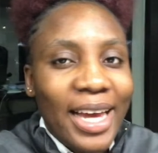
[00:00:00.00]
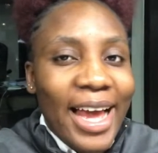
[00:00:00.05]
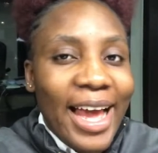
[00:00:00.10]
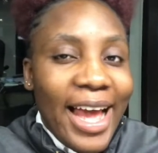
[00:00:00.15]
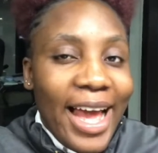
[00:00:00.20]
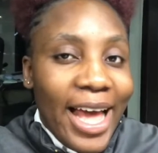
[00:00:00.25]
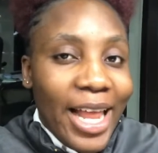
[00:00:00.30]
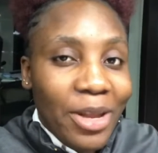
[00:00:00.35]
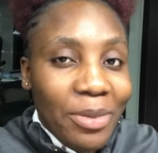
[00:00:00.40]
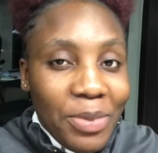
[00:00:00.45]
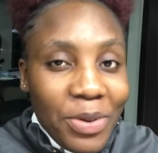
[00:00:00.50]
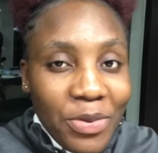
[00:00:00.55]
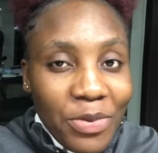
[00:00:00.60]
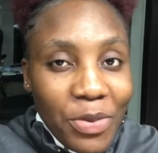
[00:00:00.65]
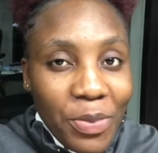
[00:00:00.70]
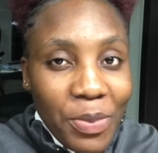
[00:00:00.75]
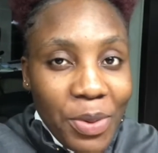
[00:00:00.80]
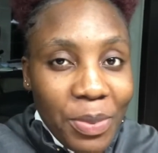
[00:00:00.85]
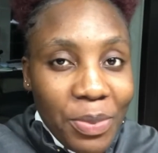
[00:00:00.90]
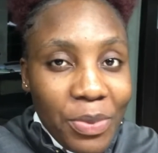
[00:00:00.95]
Hello beautiful
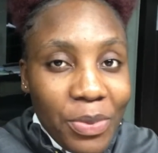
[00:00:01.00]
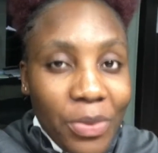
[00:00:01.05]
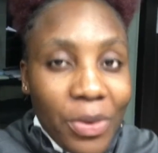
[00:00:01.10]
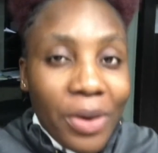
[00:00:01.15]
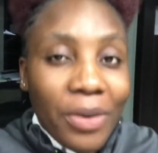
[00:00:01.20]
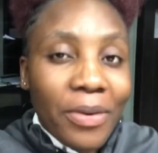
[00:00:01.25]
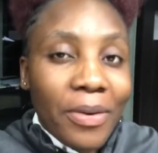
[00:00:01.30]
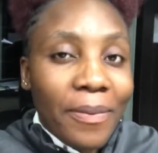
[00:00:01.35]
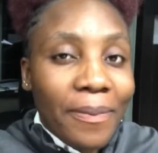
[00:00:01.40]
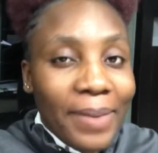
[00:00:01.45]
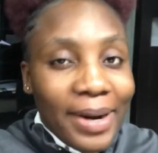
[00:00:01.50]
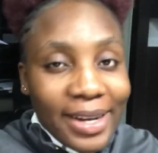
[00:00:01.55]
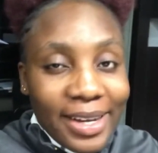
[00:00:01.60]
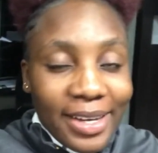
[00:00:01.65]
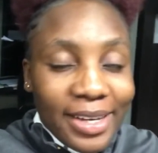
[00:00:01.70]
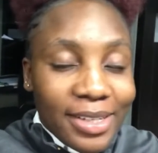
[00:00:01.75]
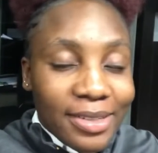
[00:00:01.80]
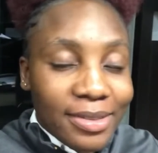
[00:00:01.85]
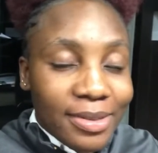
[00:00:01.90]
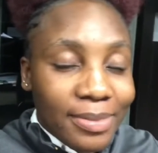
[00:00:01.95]
people, welcome back again
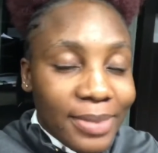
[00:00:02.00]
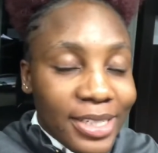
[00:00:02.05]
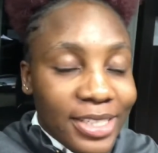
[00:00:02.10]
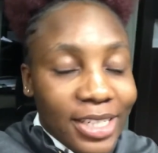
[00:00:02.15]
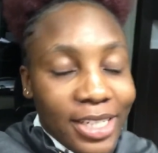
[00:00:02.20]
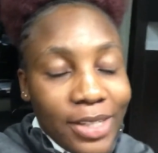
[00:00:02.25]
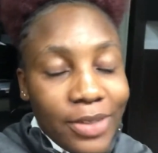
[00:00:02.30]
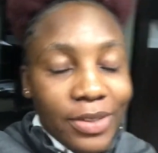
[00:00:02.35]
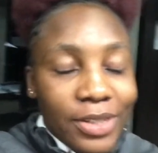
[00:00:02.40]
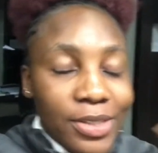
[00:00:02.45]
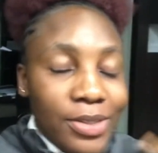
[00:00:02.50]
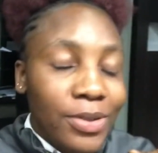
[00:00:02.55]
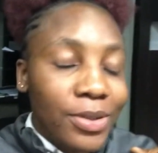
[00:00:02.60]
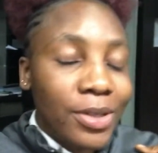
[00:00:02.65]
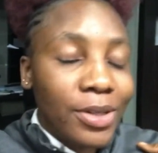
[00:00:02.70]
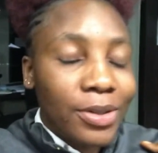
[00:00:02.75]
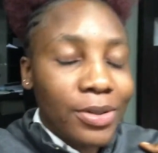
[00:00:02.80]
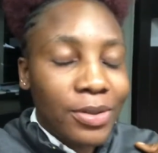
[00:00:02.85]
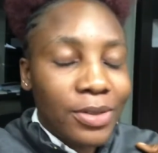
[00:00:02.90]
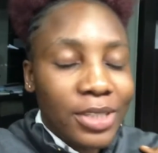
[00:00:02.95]
to my channel. It's
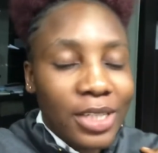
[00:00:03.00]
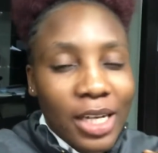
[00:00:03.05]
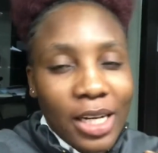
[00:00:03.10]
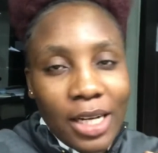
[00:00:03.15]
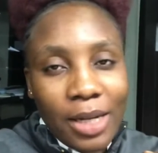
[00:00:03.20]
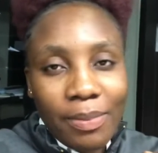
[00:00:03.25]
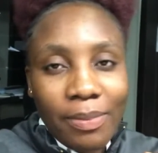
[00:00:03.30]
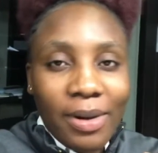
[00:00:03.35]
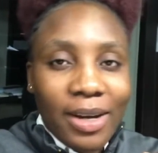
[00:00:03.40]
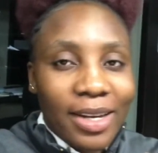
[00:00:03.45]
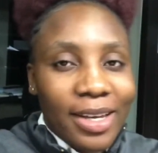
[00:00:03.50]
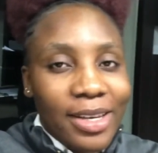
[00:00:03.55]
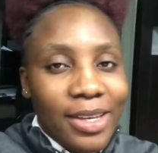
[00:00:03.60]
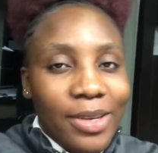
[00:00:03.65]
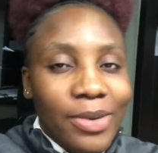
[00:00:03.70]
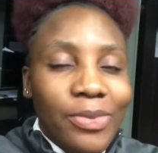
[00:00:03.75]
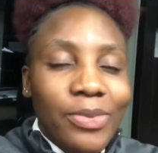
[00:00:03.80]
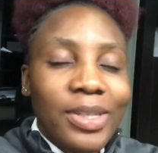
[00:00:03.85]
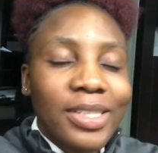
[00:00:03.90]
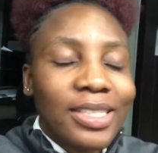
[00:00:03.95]
Deeonojas and I'm back again
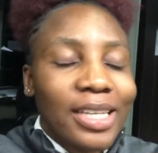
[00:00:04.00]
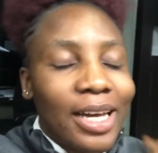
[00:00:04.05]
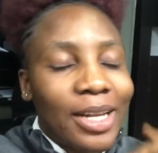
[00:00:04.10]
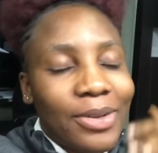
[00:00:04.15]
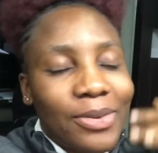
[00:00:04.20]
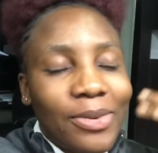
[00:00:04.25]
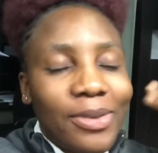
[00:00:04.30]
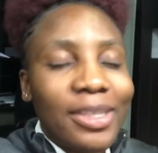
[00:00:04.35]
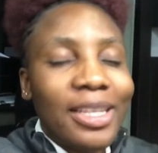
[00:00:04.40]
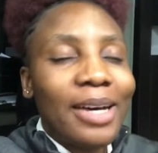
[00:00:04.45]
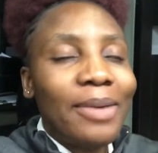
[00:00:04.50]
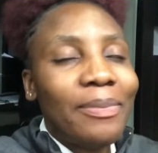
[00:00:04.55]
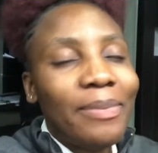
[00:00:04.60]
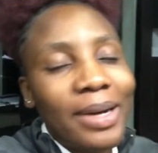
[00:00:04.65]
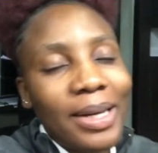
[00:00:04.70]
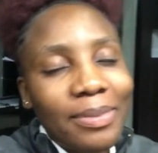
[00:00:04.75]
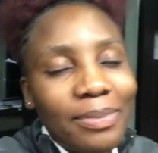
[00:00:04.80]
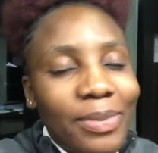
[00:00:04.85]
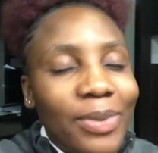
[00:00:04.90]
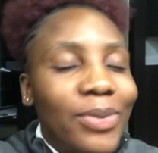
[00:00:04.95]
with another
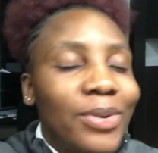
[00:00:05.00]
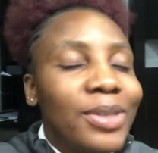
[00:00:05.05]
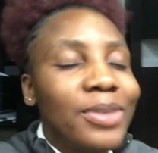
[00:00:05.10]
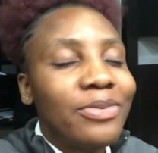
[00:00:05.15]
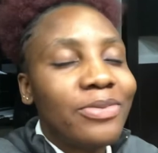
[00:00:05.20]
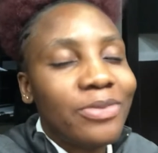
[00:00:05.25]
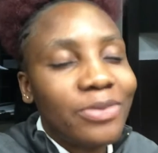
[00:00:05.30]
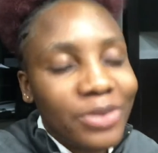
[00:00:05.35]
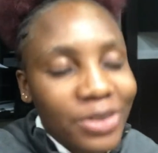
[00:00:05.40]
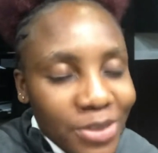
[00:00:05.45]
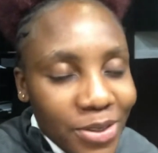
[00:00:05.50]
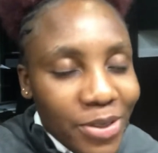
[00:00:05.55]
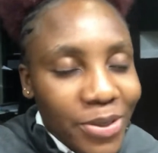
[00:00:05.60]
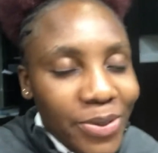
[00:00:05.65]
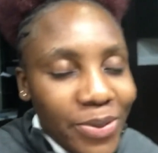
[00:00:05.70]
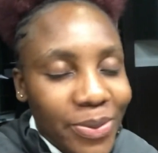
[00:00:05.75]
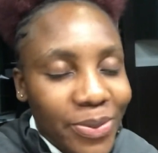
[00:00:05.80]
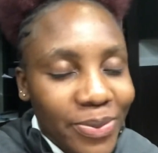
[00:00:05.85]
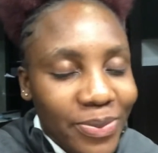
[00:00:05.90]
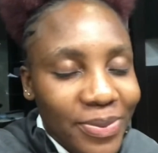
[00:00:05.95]
mind-blowing video.
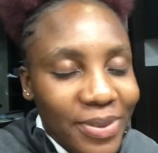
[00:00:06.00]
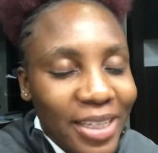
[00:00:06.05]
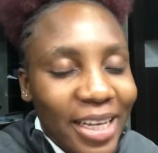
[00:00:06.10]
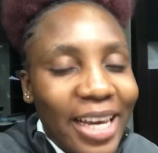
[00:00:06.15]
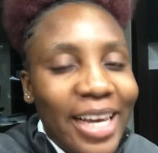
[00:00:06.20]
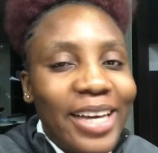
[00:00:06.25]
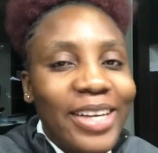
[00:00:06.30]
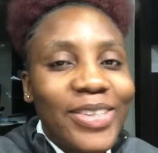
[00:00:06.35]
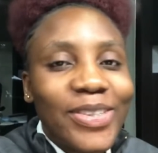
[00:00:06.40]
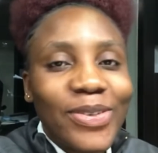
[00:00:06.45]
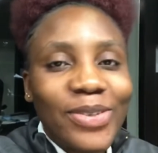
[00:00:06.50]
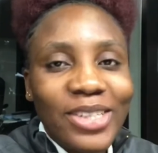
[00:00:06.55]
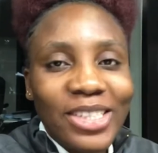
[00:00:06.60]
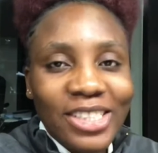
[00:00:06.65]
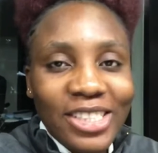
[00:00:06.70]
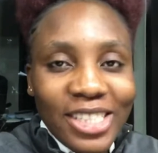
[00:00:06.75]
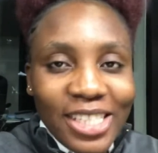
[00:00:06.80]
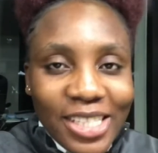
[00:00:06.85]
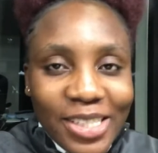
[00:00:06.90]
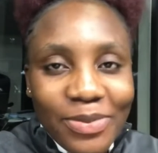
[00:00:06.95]
So in
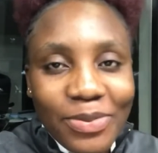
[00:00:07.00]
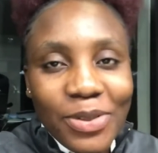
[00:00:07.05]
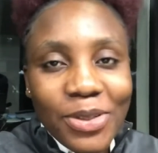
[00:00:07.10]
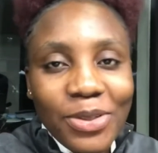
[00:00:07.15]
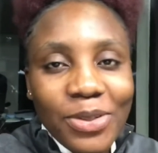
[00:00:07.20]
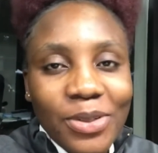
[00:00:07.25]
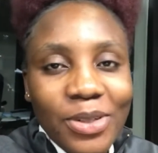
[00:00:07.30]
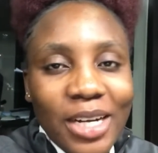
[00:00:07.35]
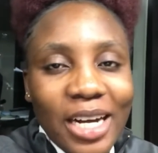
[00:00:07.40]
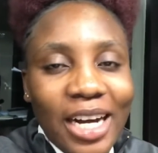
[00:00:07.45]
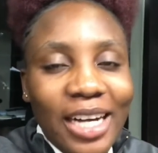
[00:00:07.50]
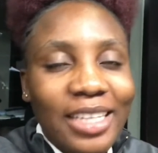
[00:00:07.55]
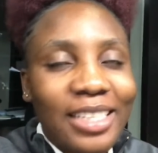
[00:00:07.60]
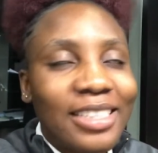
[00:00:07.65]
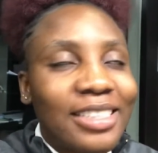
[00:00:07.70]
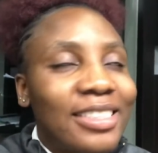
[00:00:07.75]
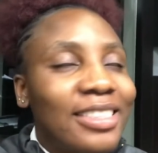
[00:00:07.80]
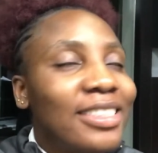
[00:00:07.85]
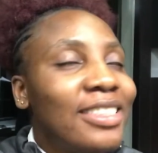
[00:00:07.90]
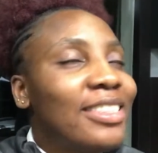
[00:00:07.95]
this video guys,
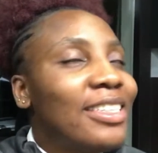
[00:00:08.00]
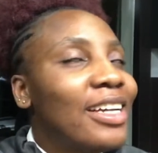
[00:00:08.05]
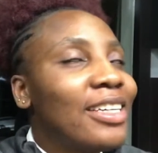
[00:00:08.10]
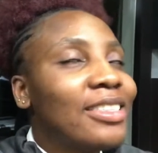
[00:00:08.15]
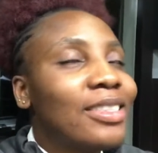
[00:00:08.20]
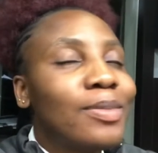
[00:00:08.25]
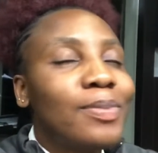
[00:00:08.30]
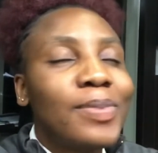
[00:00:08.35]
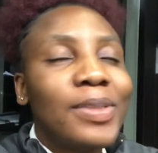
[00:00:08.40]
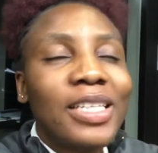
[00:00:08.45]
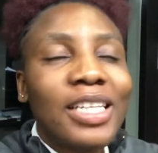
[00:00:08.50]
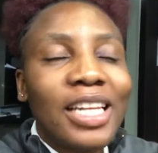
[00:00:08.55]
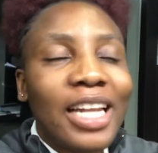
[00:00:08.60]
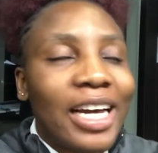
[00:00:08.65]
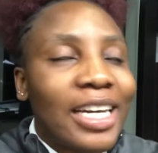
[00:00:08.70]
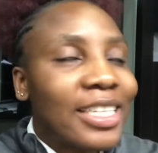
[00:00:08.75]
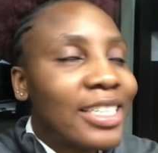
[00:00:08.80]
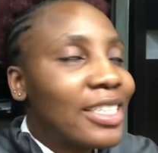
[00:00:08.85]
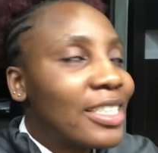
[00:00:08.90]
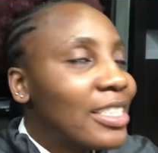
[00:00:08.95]
this has been
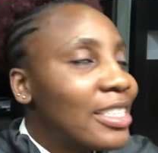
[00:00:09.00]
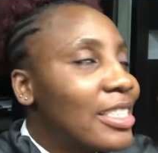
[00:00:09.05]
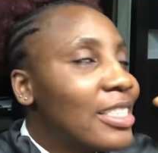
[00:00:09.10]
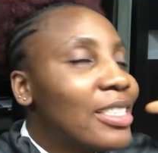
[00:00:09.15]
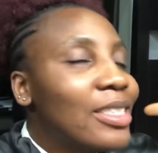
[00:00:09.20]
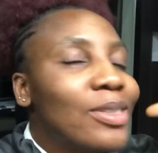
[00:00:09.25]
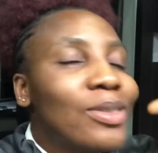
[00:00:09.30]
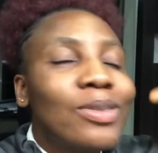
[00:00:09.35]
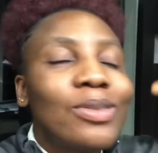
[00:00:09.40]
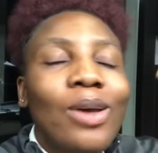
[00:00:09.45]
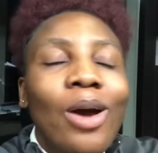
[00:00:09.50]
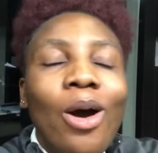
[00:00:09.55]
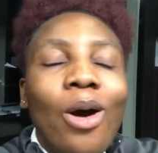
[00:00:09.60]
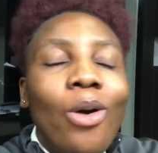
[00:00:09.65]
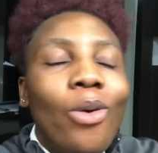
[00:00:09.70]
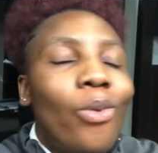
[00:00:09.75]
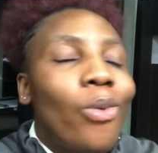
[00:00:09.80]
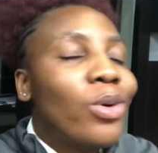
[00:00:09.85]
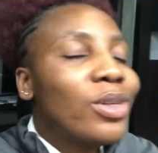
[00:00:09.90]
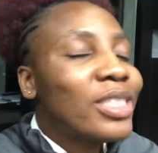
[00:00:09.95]
like, this is
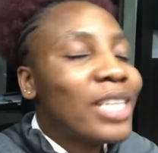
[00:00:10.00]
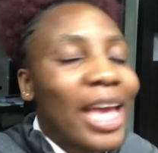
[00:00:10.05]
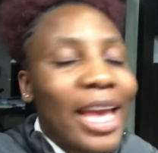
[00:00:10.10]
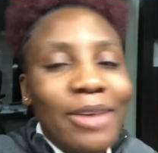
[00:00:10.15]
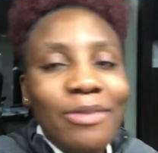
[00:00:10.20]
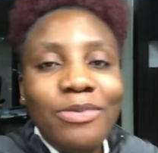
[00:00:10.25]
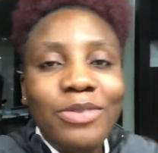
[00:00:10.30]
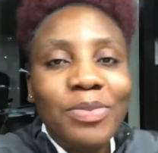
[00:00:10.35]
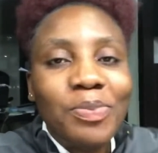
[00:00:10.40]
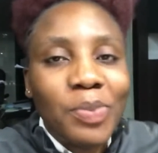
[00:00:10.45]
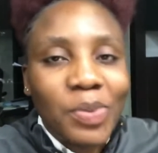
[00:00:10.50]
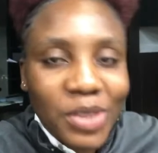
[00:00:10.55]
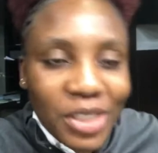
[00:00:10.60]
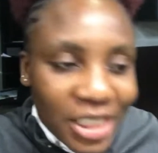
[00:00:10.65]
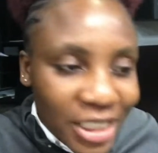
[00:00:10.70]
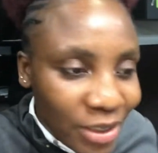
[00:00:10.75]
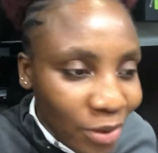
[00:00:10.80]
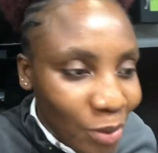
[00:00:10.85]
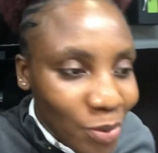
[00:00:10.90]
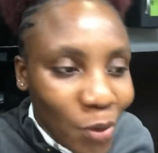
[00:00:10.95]
what everybody
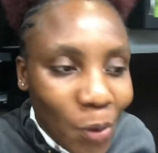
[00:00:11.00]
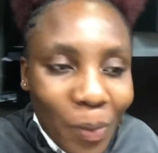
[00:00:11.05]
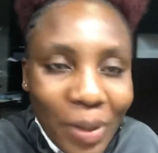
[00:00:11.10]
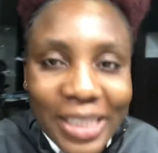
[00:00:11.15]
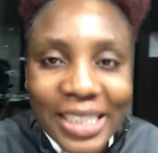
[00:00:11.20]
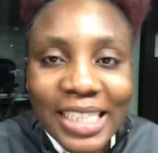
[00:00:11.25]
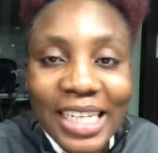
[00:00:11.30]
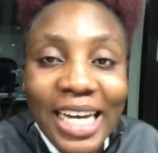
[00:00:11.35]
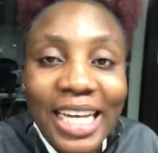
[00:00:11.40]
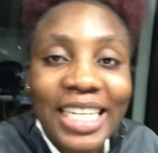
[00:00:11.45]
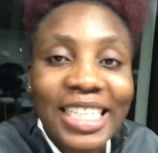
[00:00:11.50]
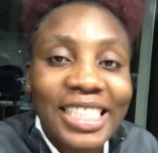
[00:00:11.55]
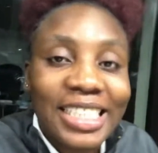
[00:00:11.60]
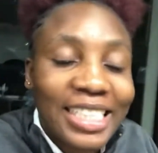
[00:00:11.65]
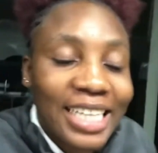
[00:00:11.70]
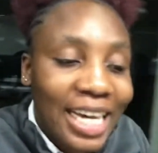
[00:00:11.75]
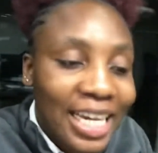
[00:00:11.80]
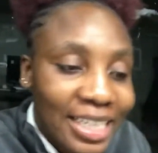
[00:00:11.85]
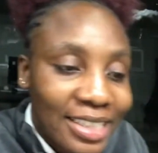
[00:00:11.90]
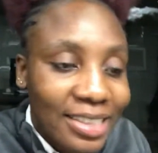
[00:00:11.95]
automatically is
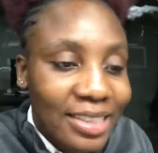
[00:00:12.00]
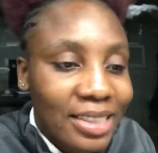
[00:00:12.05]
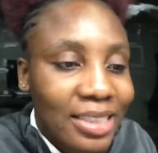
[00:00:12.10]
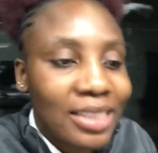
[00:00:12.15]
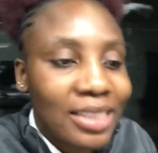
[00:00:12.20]
asking.